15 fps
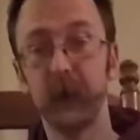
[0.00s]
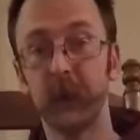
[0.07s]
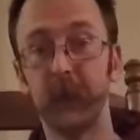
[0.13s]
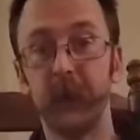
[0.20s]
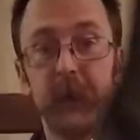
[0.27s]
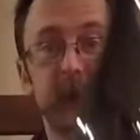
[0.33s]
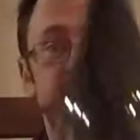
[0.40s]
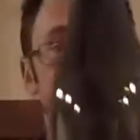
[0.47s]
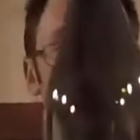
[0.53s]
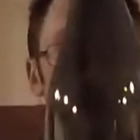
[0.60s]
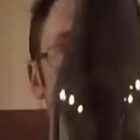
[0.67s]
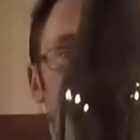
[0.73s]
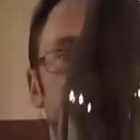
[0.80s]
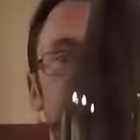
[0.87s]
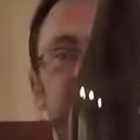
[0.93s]
This
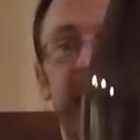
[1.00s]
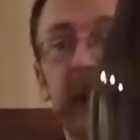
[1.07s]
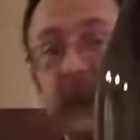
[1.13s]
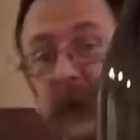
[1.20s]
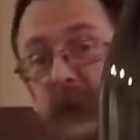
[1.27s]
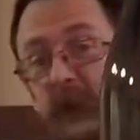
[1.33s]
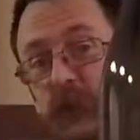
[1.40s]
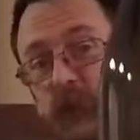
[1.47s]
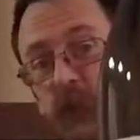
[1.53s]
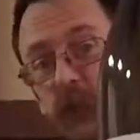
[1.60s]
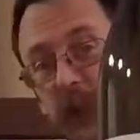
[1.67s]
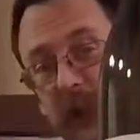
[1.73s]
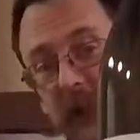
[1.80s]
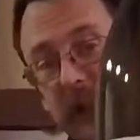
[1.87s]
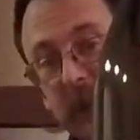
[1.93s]
Priorat is
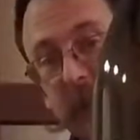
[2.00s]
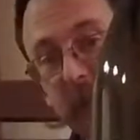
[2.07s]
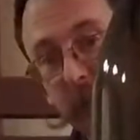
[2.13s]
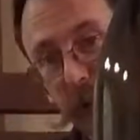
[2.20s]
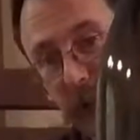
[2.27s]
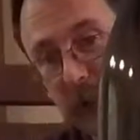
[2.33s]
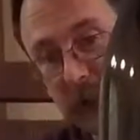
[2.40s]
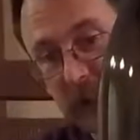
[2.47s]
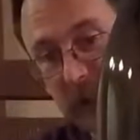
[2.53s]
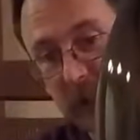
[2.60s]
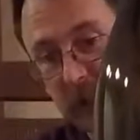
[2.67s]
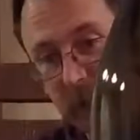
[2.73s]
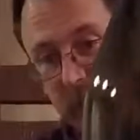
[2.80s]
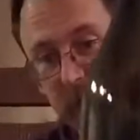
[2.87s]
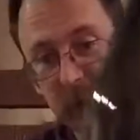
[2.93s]
really pretty.
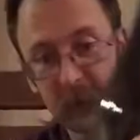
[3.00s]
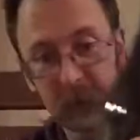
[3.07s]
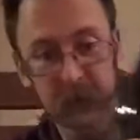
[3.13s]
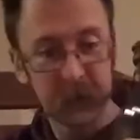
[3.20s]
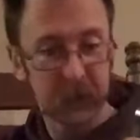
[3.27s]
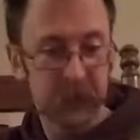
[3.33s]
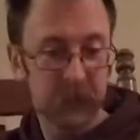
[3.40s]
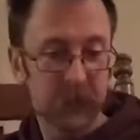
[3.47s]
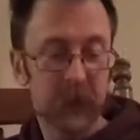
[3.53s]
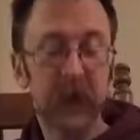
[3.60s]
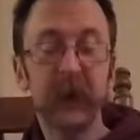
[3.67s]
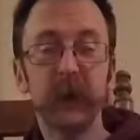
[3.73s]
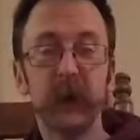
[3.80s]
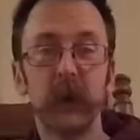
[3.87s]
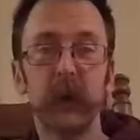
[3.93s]
I
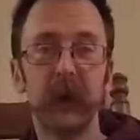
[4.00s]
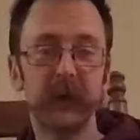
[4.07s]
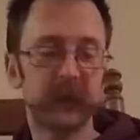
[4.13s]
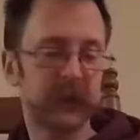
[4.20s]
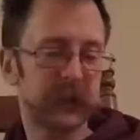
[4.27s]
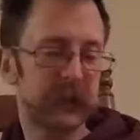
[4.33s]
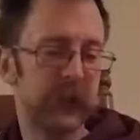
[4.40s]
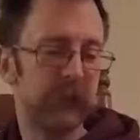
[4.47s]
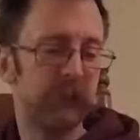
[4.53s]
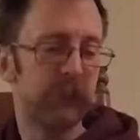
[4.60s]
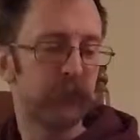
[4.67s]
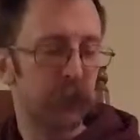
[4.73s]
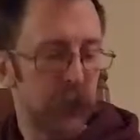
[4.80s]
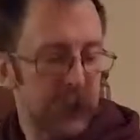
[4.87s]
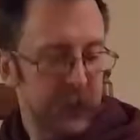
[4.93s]
know, I just said
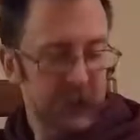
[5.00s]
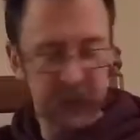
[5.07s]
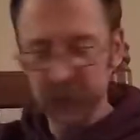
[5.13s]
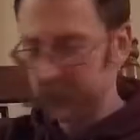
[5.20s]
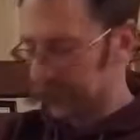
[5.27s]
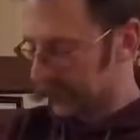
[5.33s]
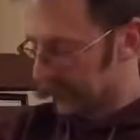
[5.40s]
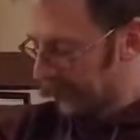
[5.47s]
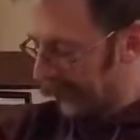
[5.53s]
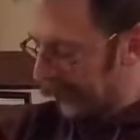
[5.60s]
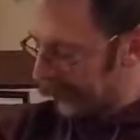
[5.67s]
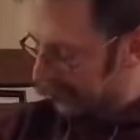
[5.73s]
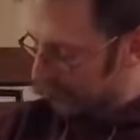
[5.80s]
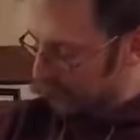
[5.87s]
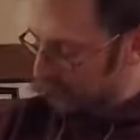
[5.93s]
pretty
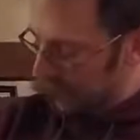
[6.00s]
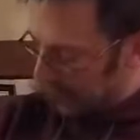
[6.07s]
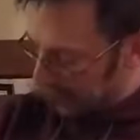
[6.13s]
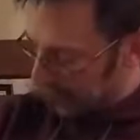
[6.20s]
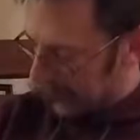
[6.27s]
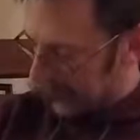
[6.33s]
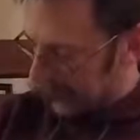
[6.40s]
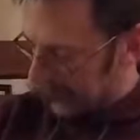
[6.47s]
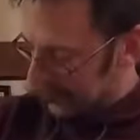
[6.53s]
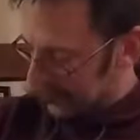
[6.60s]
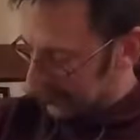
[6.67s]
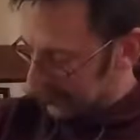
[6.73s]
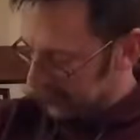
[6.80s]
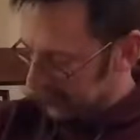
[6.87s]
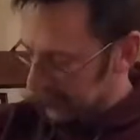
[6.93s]
and Priorat
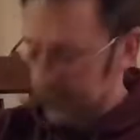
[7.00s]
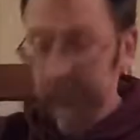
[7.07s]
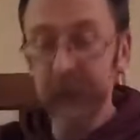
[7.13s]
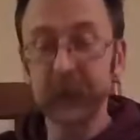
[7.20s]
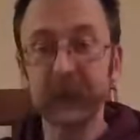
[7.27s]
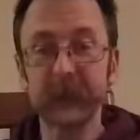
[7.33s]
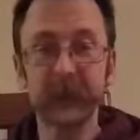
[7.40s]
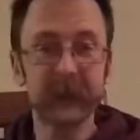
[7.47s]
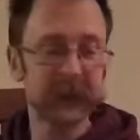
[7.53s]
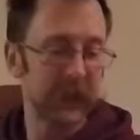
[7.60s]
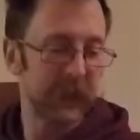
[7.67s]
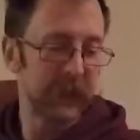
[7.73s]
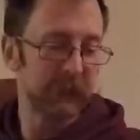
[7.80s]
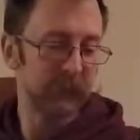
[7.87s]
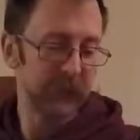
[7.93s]
in the
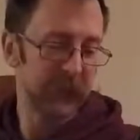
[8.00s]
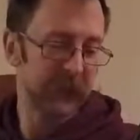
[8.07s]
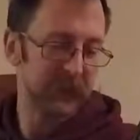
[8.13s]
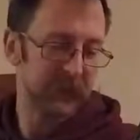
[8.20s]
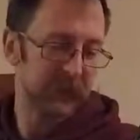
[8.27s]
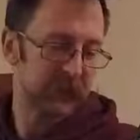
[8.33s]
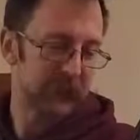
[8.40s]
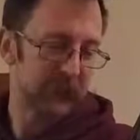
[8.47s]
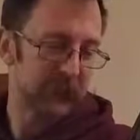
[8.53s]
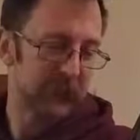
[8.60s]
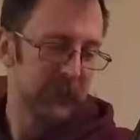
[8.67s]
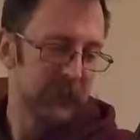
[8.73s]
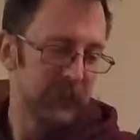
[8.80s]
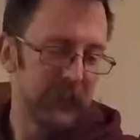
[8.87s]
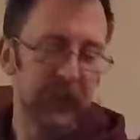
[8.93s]
same sentence.
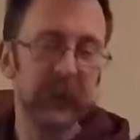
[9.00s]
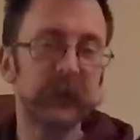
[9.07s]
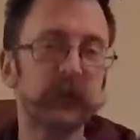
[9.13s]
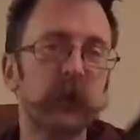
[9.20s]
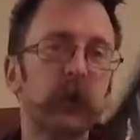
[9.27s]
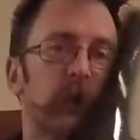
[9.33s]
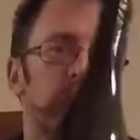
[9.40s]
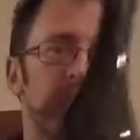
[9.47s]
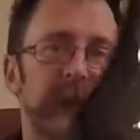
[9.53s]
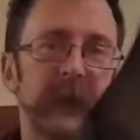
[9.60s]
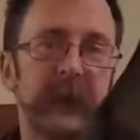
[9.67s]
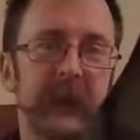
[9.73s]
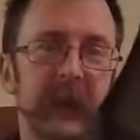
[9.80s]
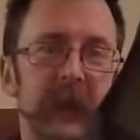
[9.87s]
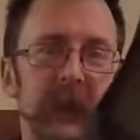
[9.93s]
It's
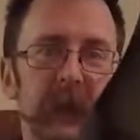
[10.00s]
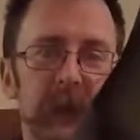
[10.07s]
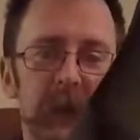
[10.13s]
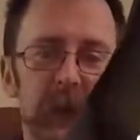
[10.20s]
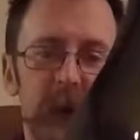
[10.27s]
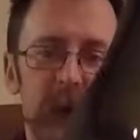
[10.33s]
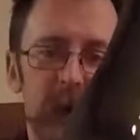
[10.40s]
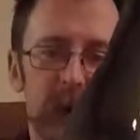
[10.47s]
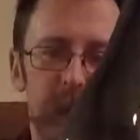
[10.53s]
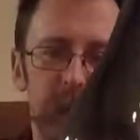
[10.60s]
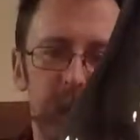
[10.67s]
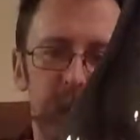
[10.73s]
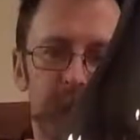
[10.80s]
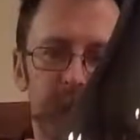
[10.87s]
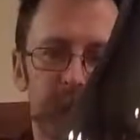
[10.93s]
crazy. You
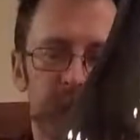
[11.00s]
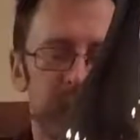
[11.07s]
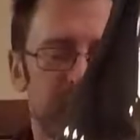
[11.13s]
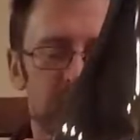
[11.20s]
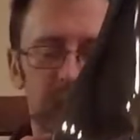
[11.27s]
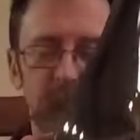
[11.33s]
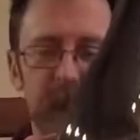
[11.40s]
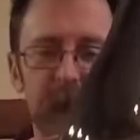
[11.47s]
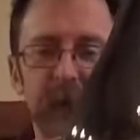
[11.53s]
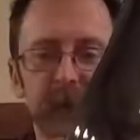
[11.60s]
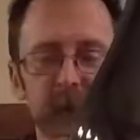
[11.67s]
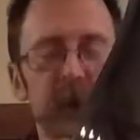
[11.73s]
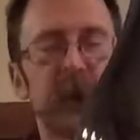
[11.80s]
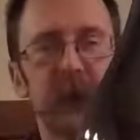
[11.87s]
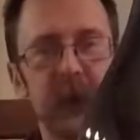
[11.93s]
know,
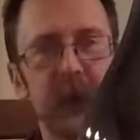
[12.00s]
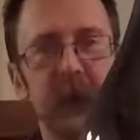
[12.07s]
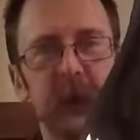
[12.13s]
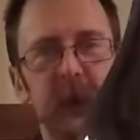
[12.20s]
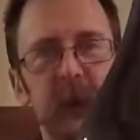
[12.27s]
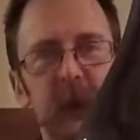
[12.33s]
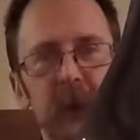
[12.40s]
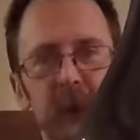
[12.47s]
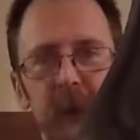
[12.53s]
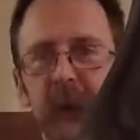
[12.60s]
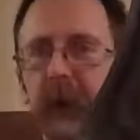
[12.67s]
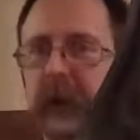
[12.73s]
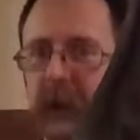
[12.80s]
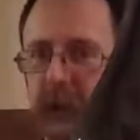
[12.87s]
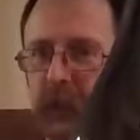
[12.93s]
everything that
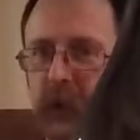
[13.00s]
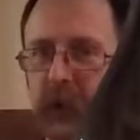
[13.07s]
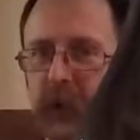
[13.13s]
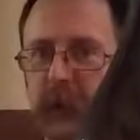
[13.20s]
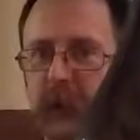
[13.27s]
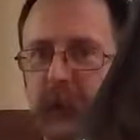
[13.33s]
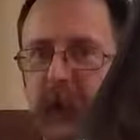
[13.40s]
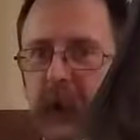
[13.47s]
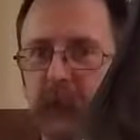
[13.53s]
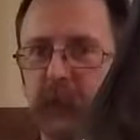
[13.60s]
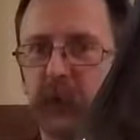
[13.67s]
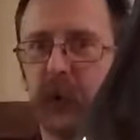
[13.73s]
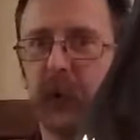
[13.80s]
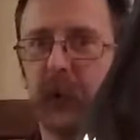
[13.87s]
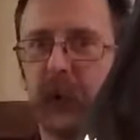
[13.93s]
I have learned about
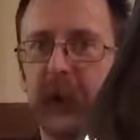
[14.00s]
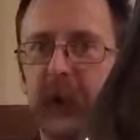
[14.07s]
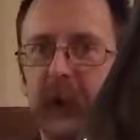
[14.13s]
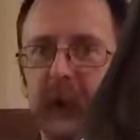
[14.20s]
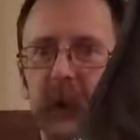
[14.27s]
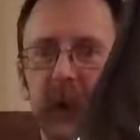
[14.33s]
Priorat,